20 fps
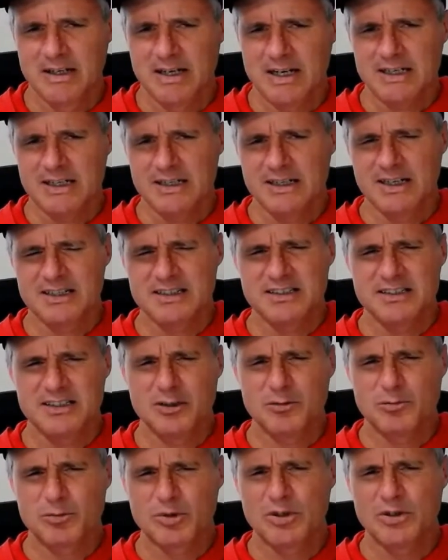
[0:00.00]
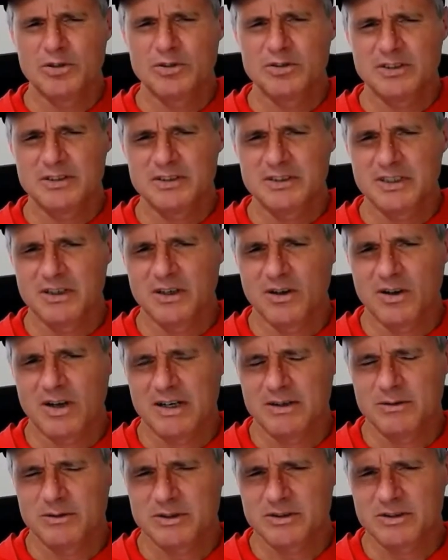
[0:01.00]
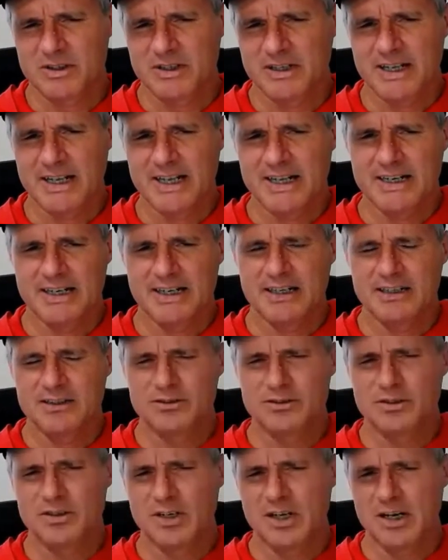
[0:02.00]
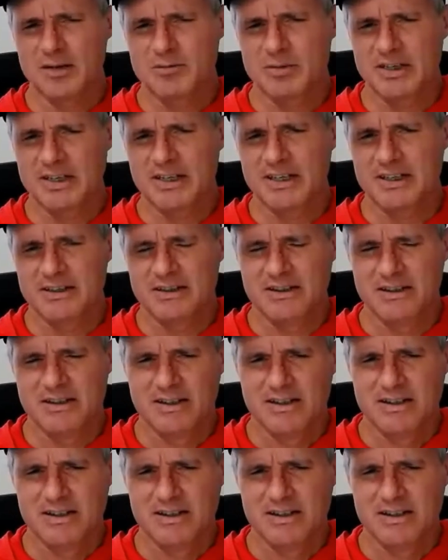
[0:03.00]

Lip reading: I did not see the pros until I was headed out to Copperhead